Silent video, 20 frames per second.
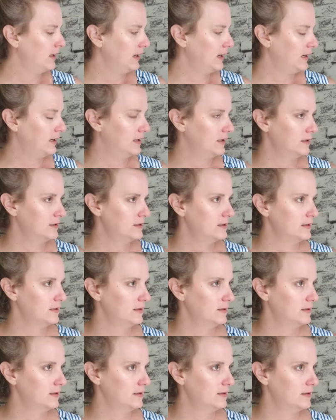And
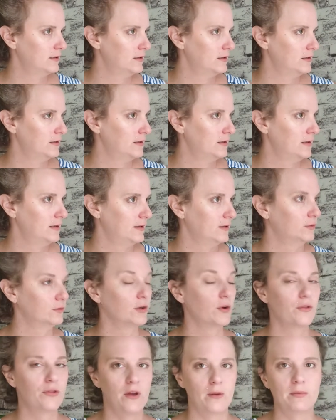the
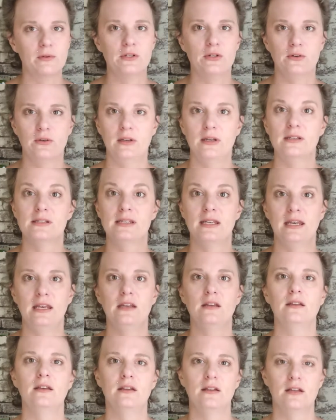growth opportunity is
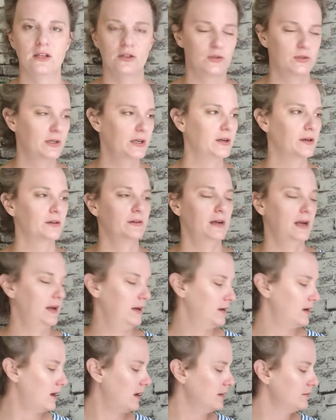healing that trigger,
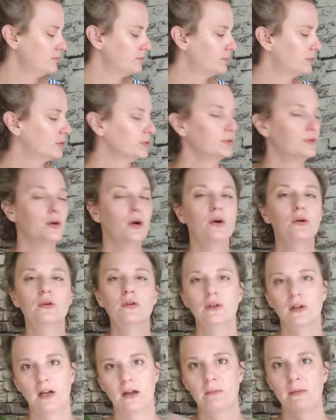right?
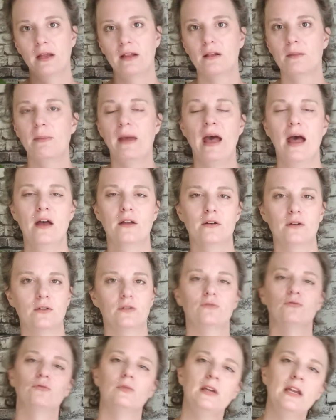Unprogramming the
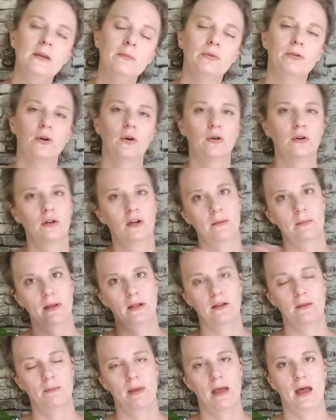pattern,
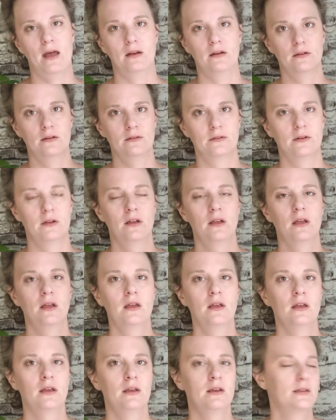reprogramming the pattern.
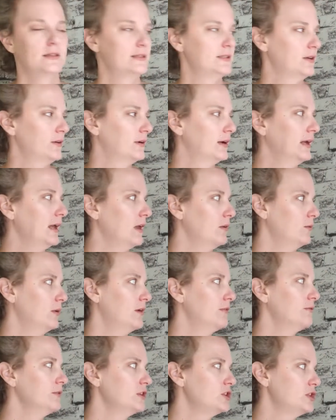So again,
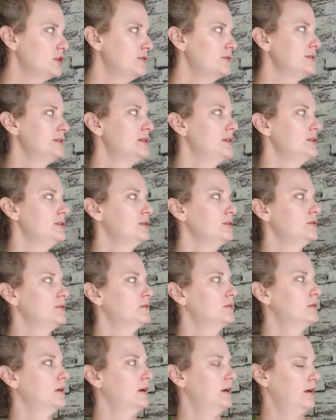whatever we choose to
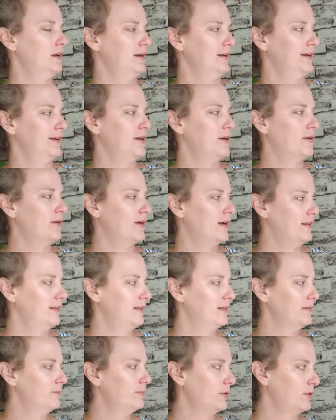do you know,
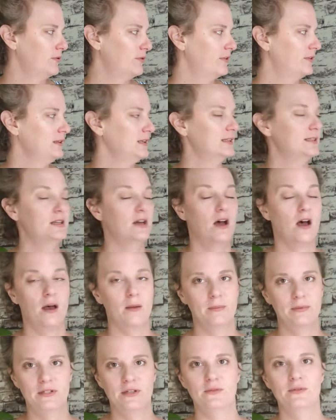on both of these
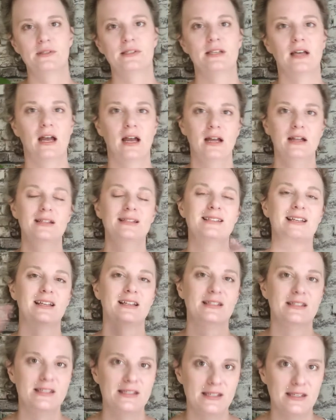top two sides
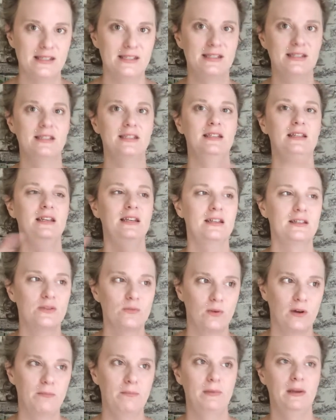consistently
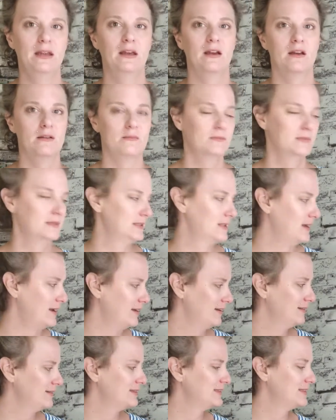is what becomes
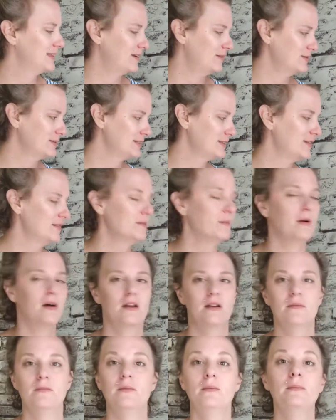then settles to the
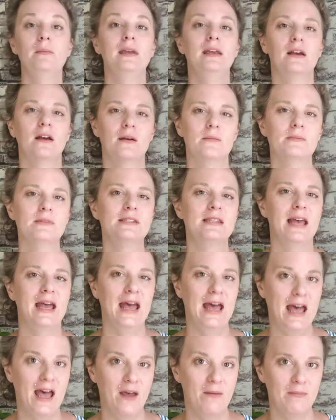bottom and becomes the
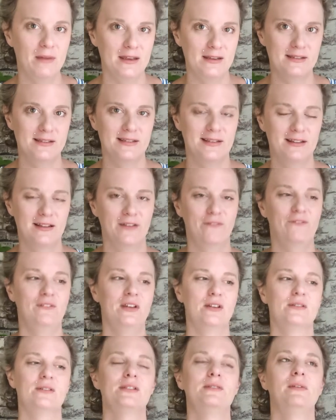habit that
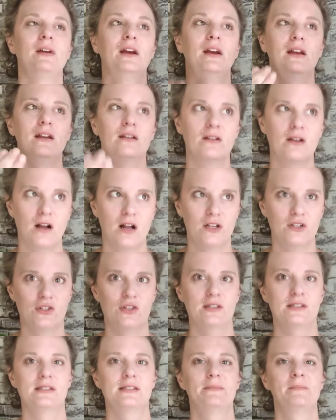feels very
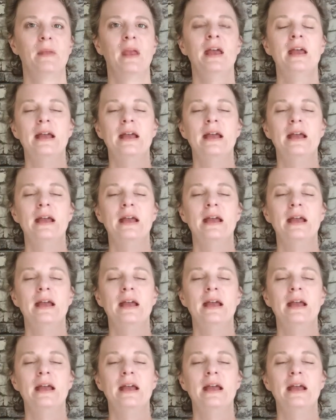unconscious.